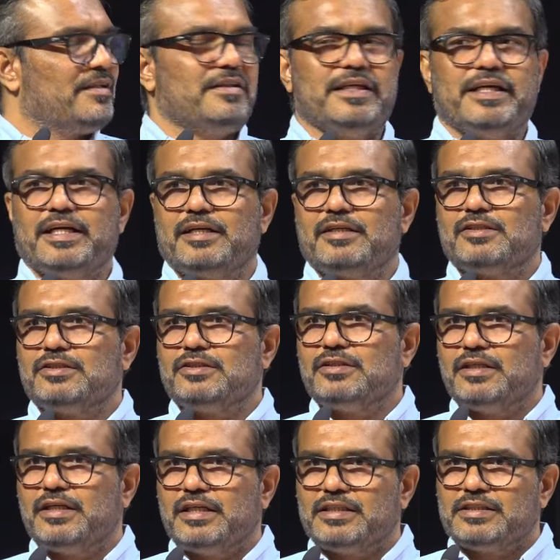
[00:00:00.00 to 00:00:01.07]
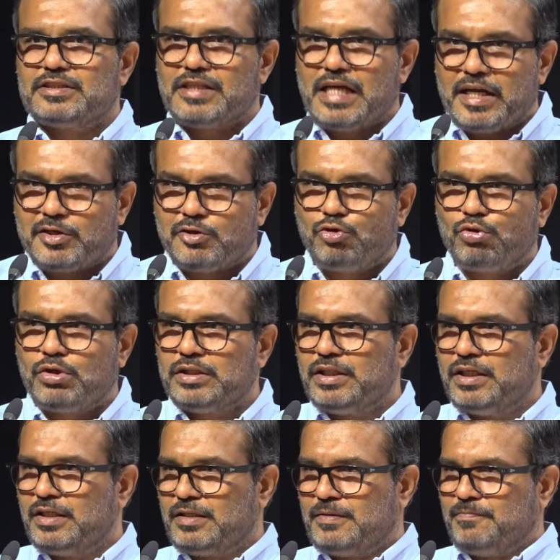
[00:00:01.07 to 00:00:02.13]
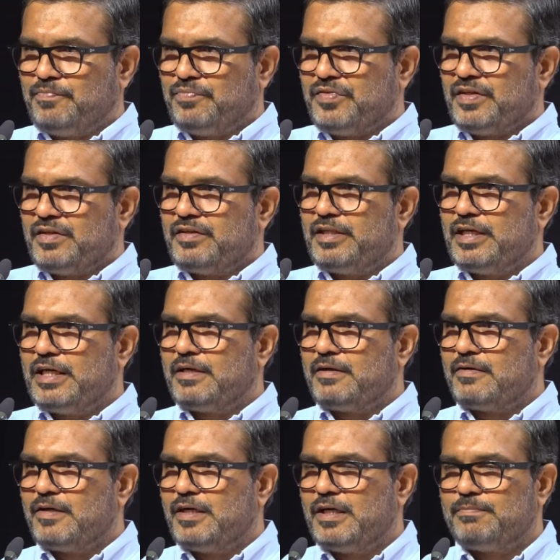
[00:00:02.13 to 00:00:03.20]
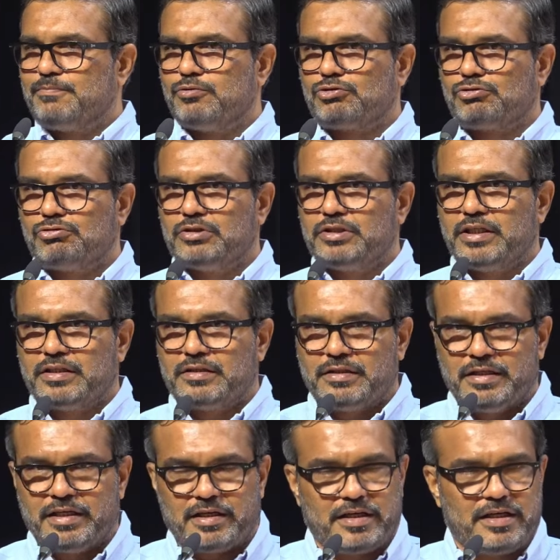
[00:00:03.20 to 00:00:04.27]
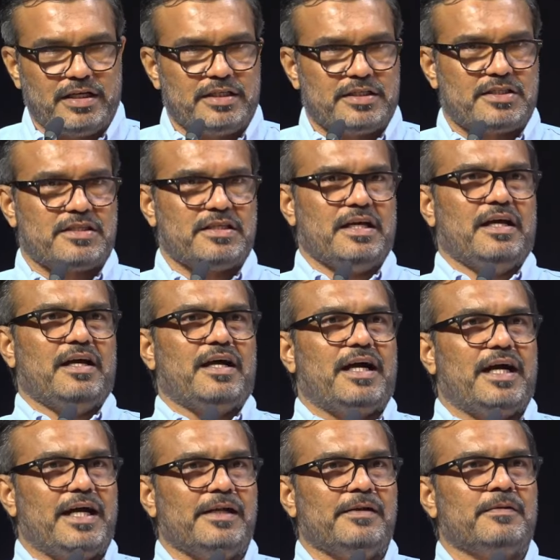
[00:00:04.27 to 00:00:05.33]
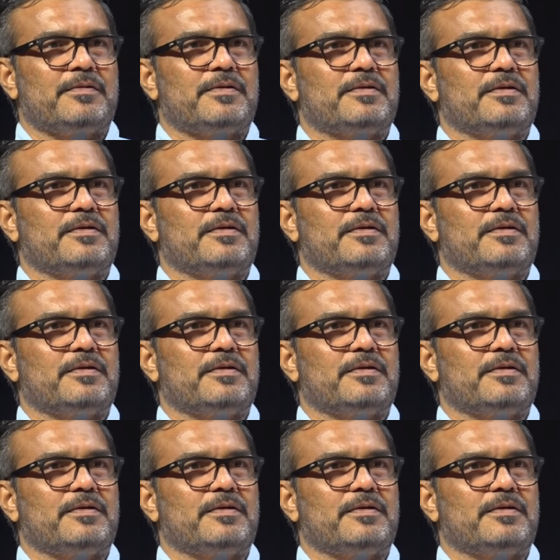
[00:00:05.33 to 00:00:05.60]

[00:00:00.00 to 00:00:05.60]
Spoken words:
They sat together, they put together their heads, and